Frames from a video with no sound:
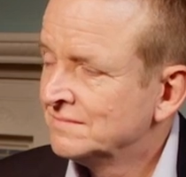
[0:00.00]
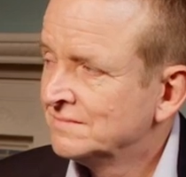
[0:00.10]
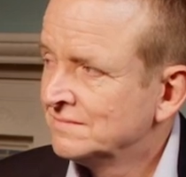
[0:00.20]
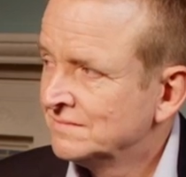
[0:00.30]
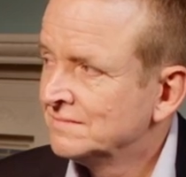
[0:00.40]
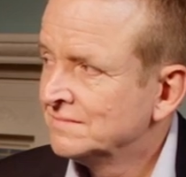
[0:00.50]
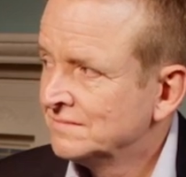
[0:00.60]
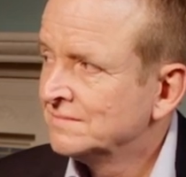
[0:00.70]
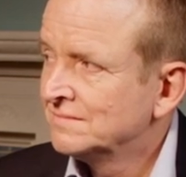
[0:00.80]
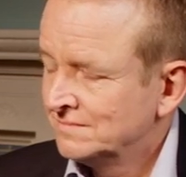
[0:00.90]

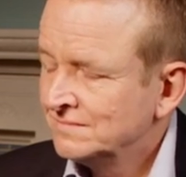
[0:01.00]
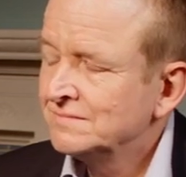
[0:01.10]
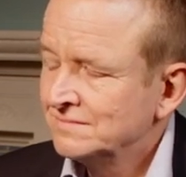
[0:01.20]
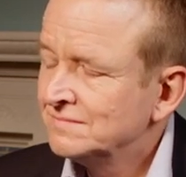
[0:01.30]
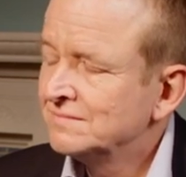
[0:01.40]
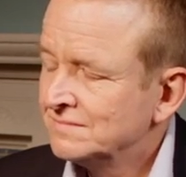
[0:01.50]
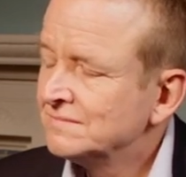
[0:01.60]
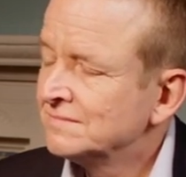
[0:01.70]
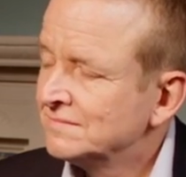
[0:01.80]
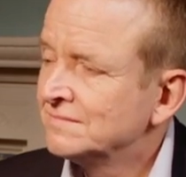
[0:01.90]

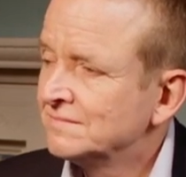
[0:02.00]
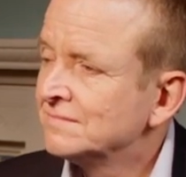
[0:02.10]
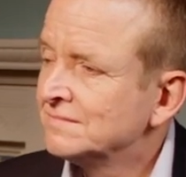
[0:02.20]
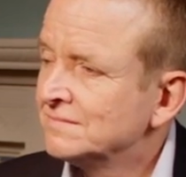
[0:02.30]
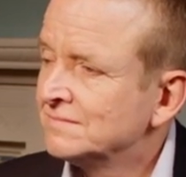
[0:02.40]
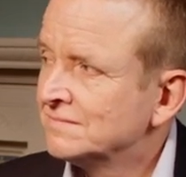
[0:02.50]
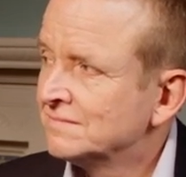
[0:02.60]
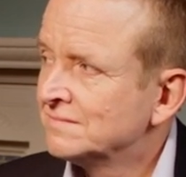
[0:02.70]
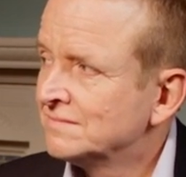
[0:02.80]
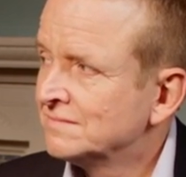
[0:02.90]

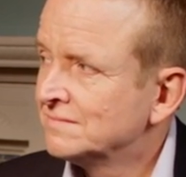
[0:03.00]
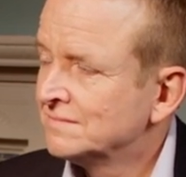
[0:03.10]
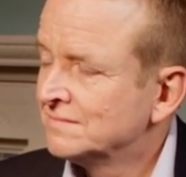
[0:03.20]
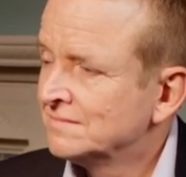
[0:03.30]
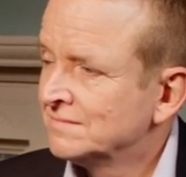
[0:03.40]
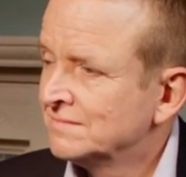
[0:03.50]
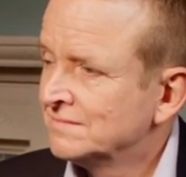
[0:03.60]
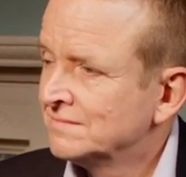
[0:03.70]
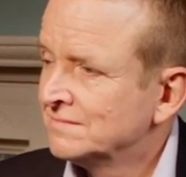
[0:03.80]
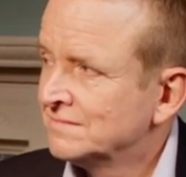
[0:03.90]

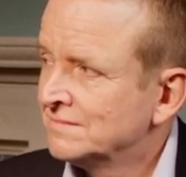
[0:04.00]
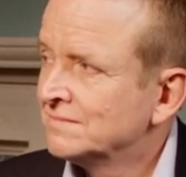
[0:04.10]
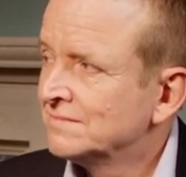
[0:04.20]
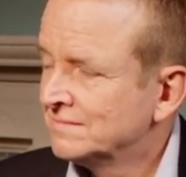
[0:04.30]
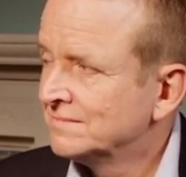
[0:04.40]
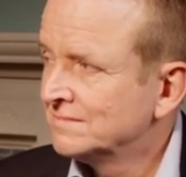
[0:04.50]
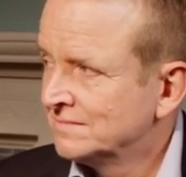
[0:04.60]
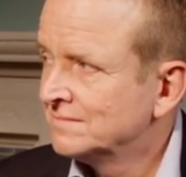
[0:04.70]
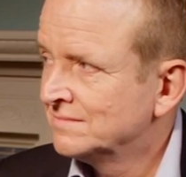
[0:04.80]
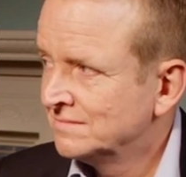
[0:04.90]

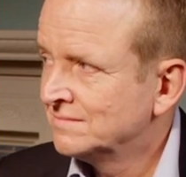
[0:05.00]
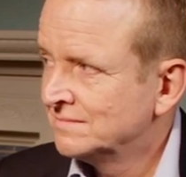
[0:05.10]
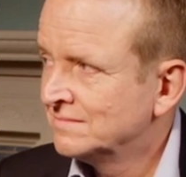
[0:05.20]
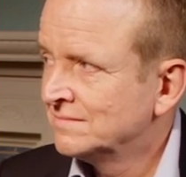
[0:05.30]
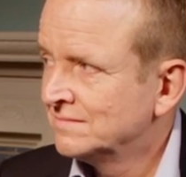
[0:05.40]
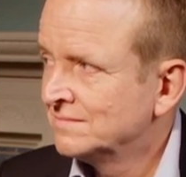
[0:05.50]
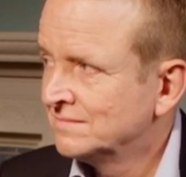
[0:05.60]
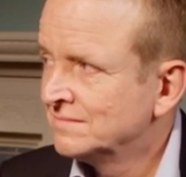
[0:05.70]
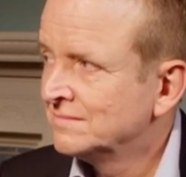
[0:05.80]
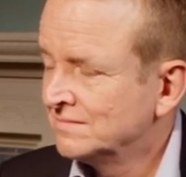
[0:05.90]

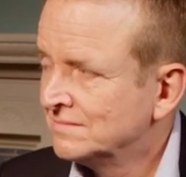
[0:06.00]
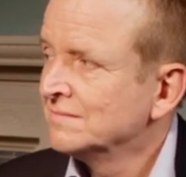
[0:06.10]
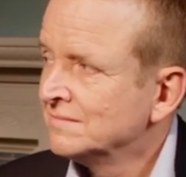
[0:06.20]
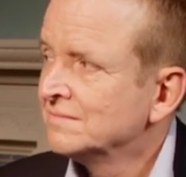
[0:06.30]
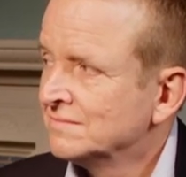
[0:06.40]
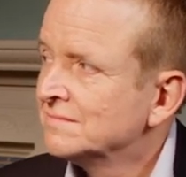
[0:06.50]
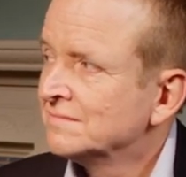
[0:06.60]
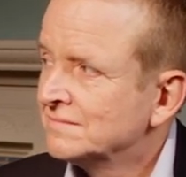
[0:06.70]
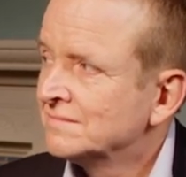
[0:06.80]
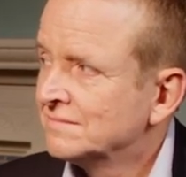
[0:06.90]

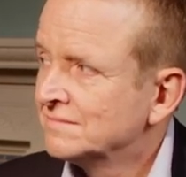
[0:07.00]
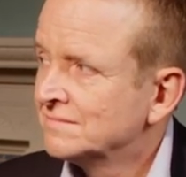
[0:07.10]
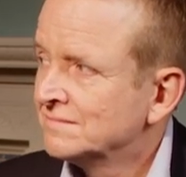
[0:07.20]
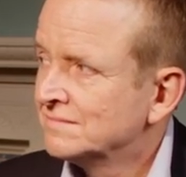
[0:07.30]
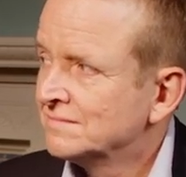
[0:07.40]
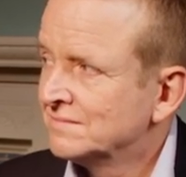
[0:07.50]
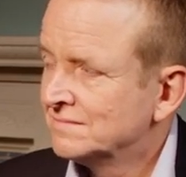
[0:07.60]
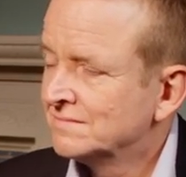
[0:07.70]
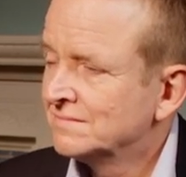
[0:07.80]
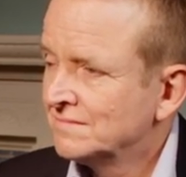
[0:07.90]
(silent)